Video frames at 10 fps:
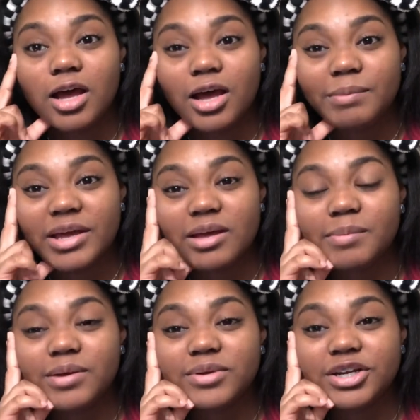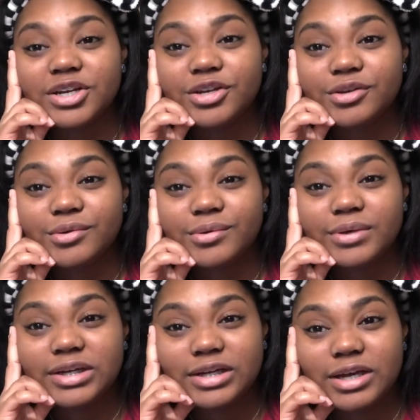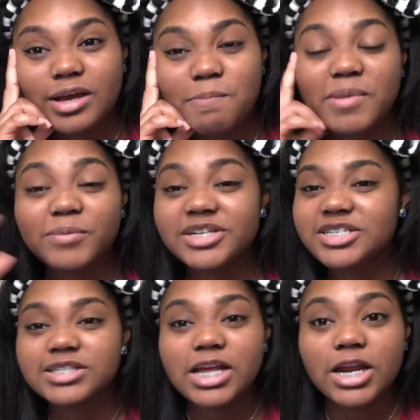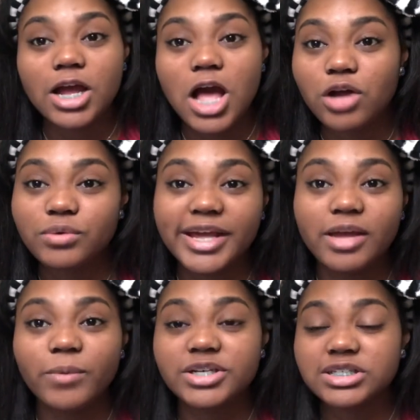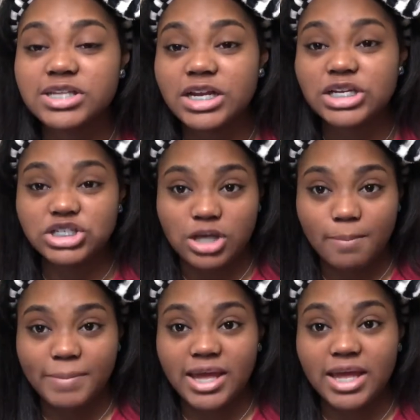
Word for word: eye makeup I want to do, but we're just gonna go in. We're just gonna jump